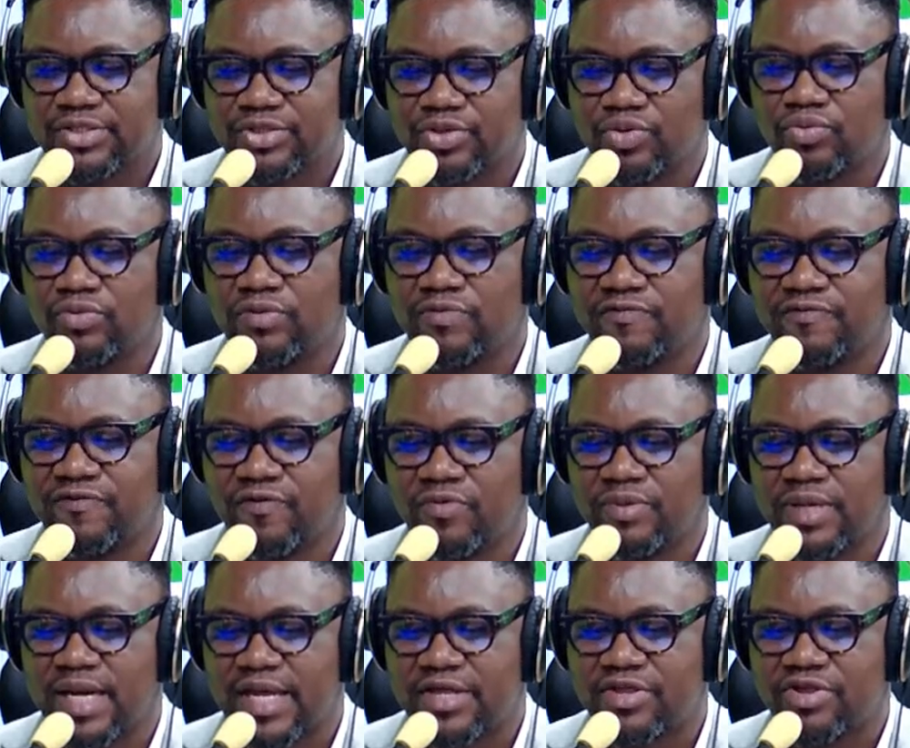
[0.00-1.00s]
good for
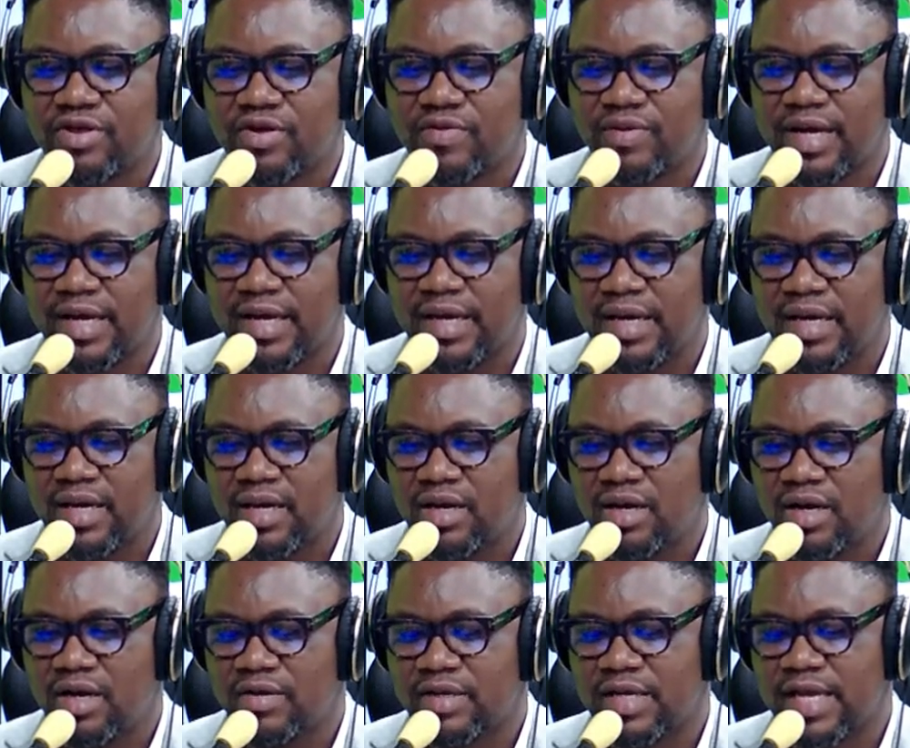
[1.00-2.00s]
Nigeria.
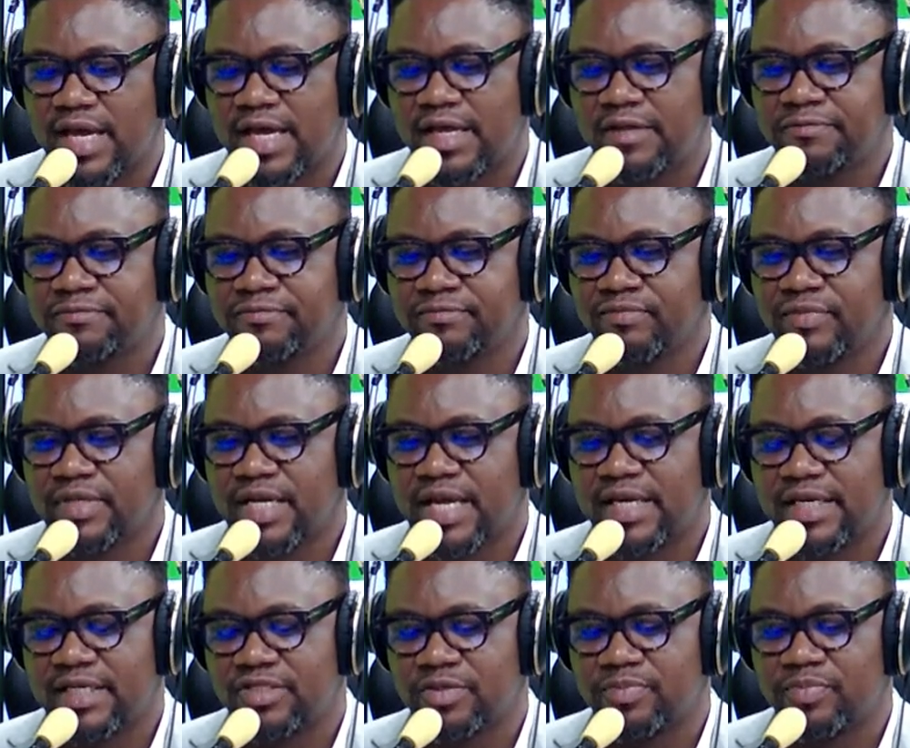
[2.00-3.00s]
Okay? And
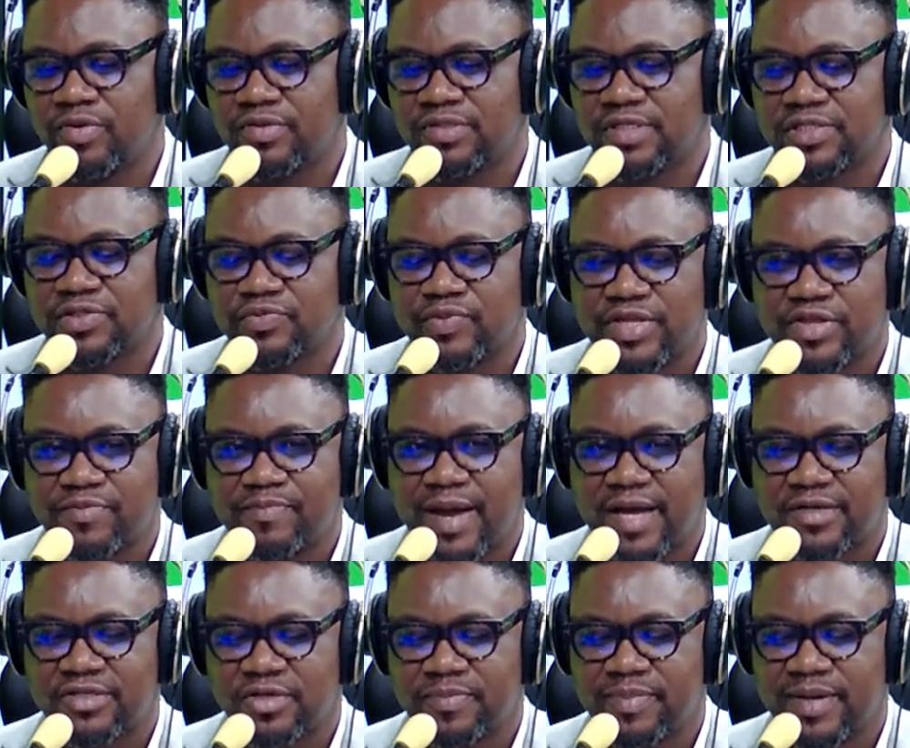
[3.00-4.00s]
he supports a switch back
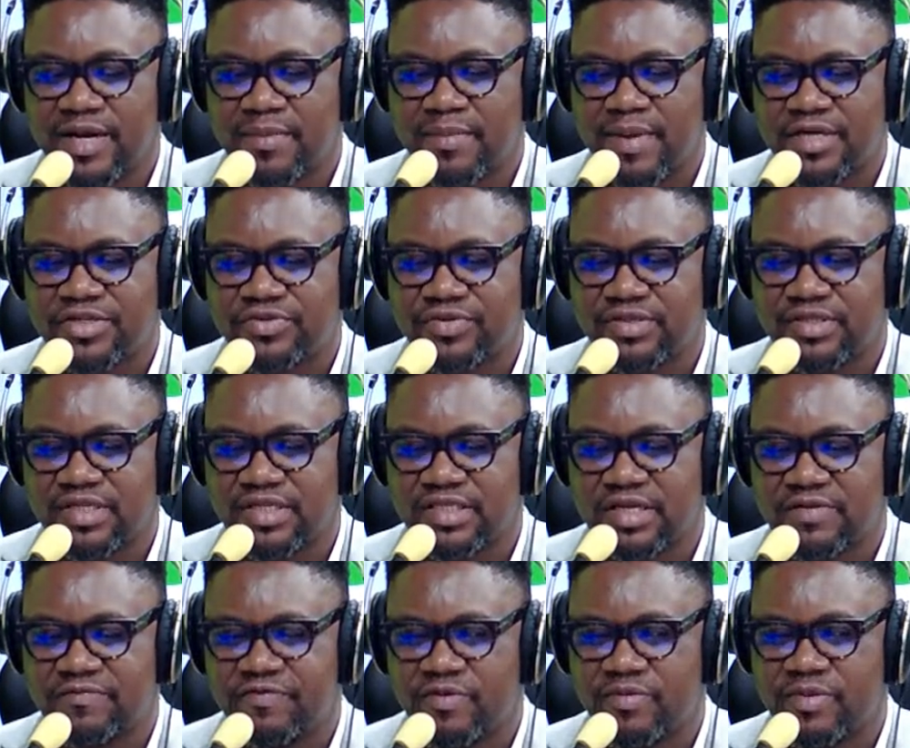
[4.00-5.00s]
to the parliamentary
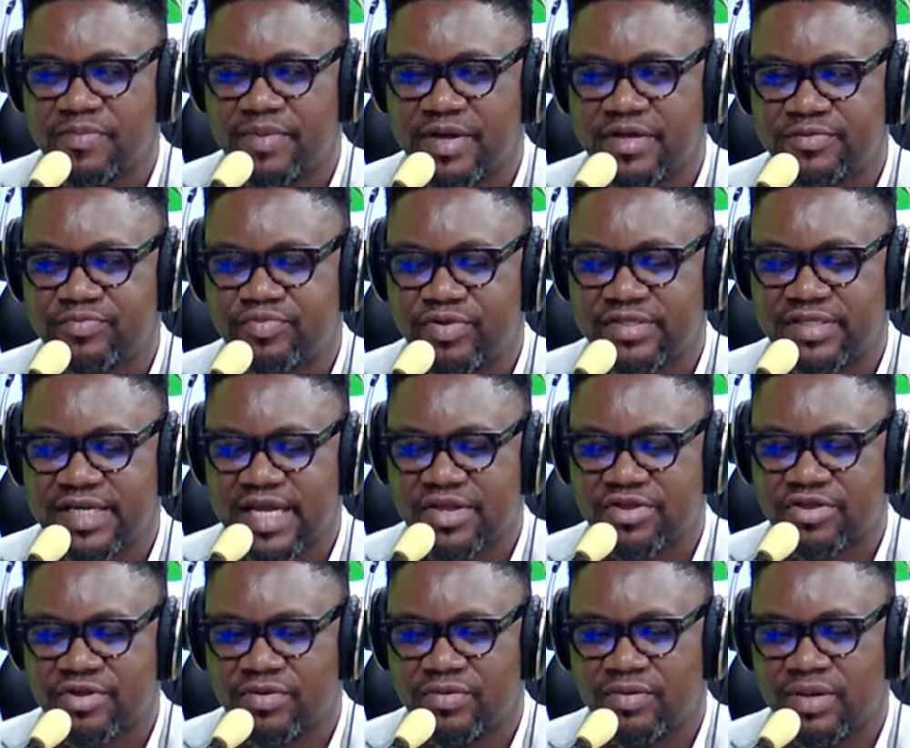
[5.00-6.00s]
system from the
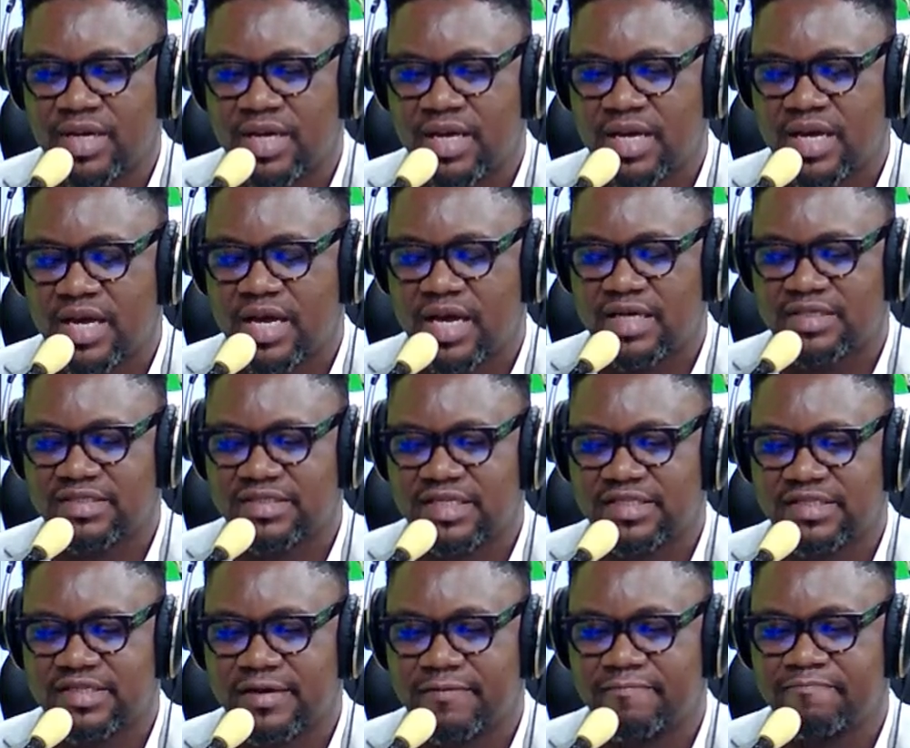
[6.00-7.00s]
presidential
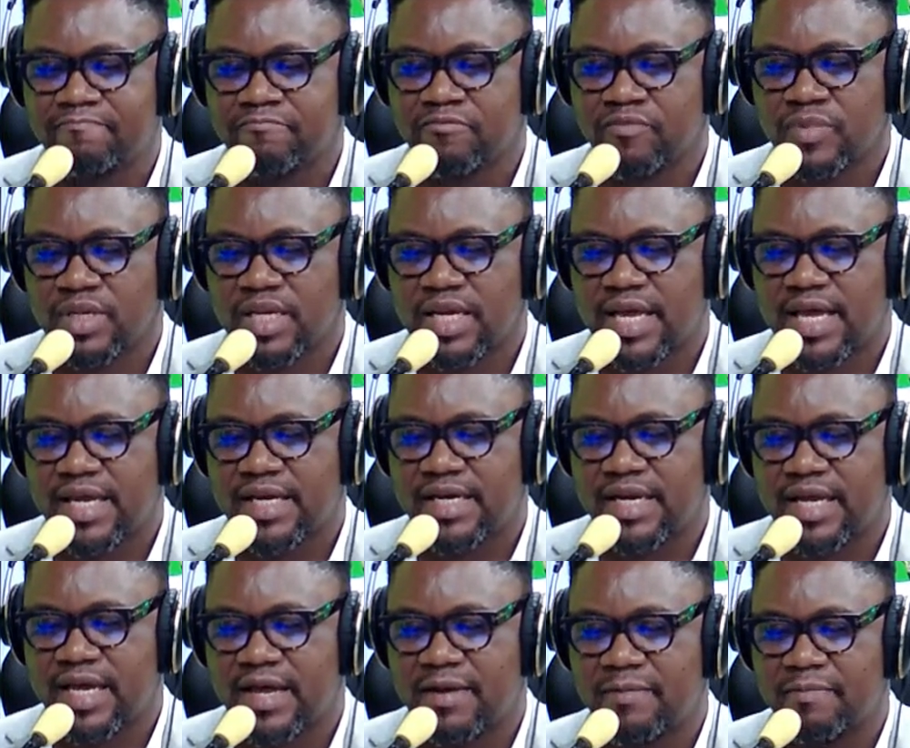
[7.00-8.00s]
system. And,
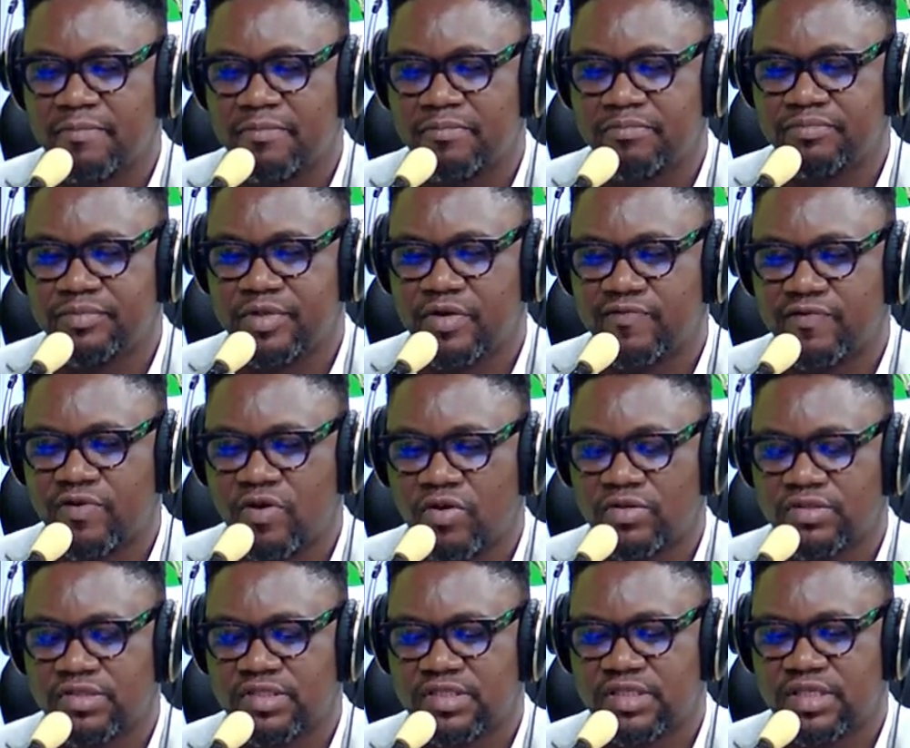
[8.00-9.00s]
of
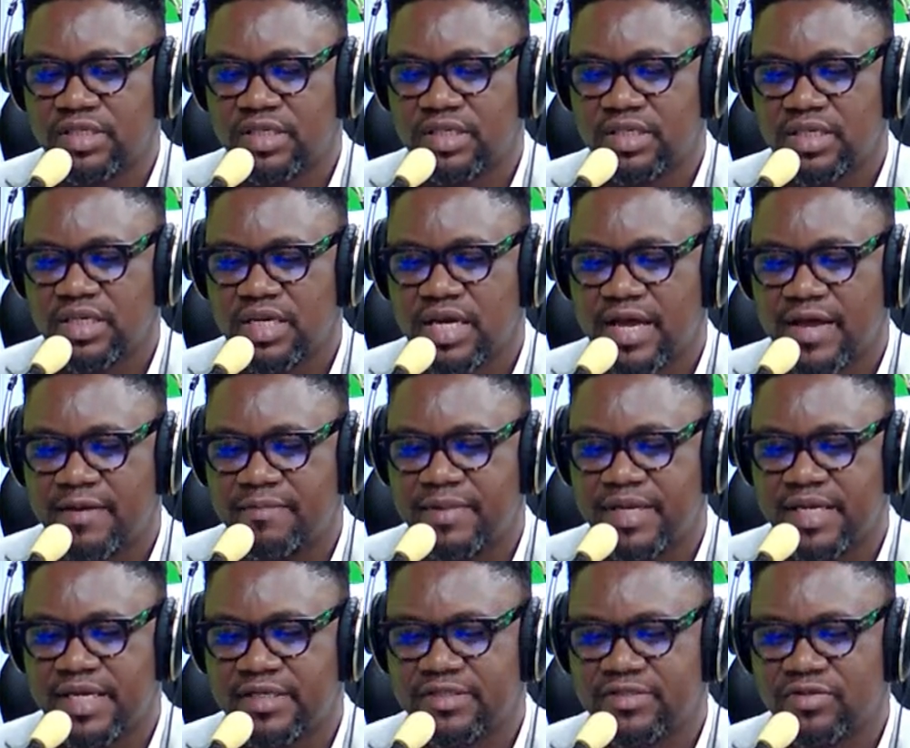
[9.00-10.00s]
course,
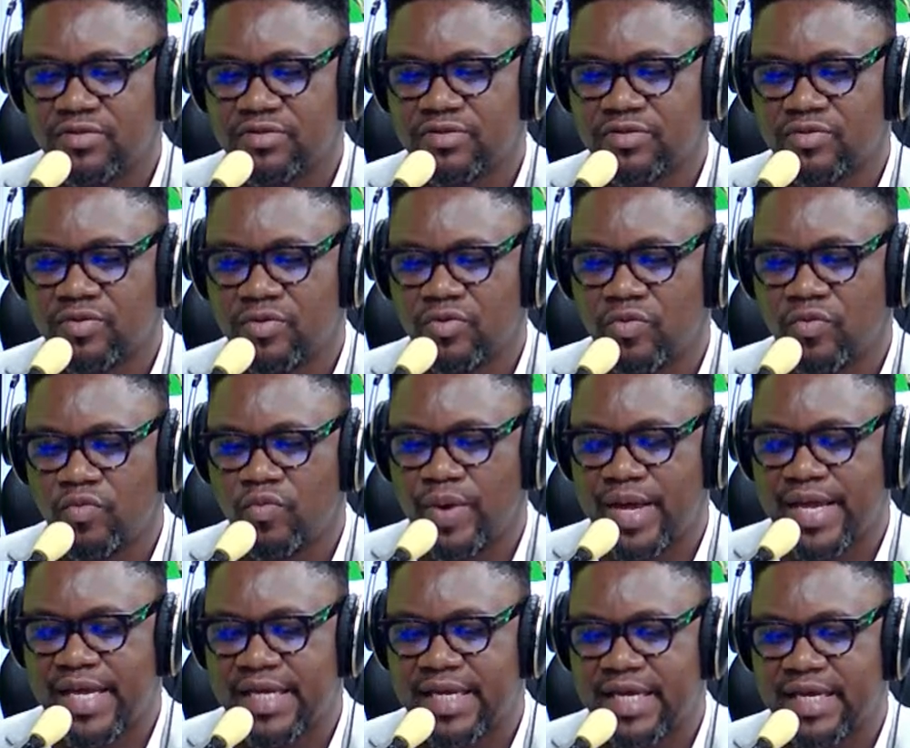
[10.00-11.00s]
he's also
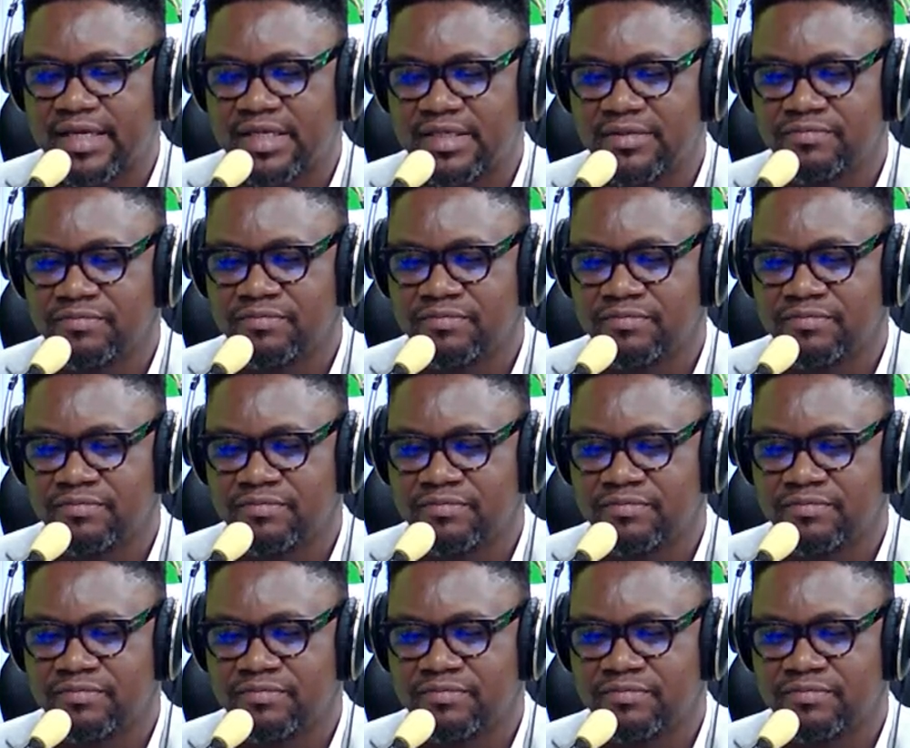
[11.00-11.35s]
weighing in,